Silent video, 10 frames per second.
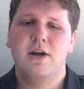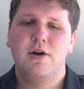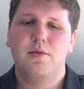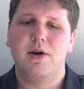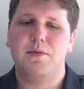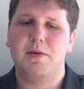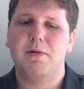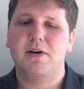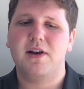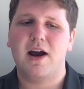when we
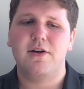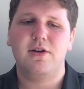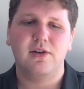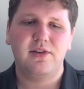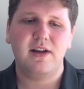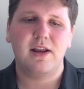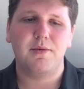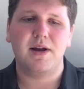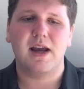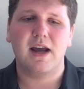print out, you'll see that
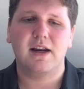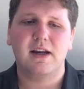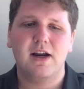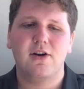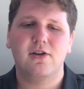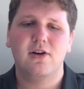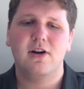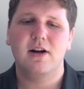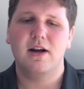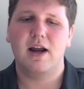we get
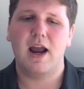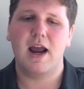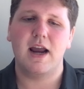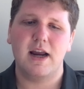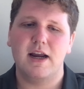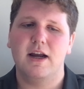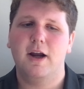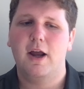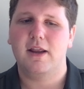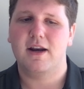character A,
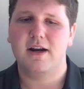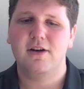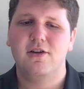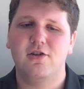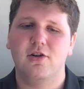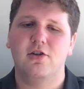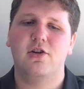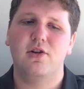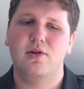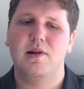and then integer
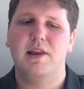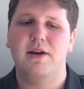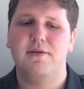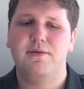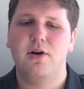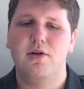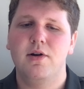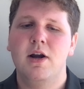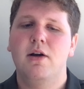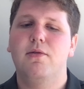2, and then
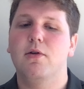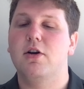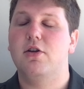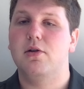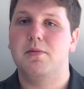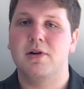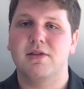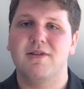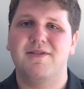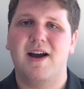float
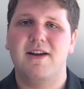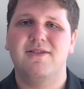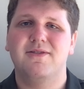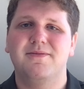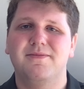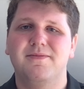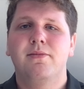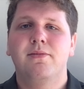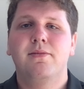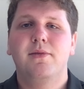42.35.
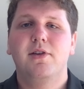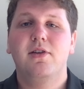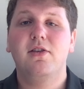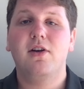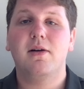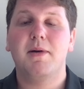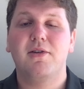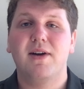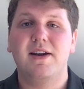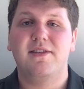So let's talk about
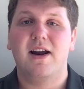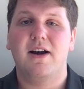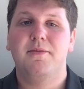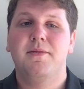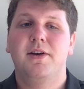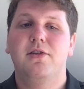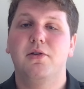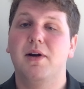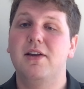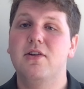arrays now. So
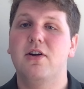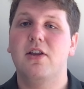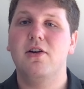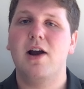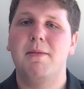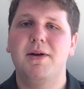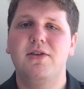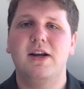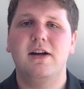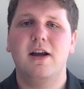arrays are another compound
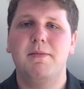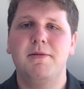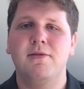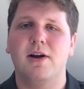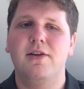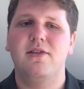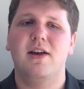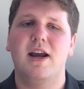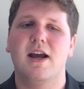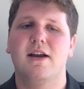data type in Rust,
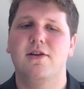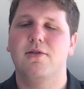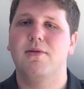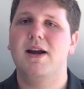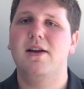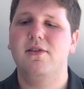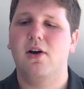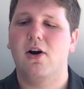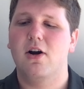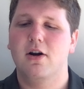and arrays
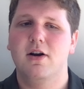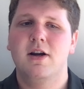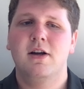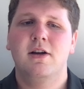are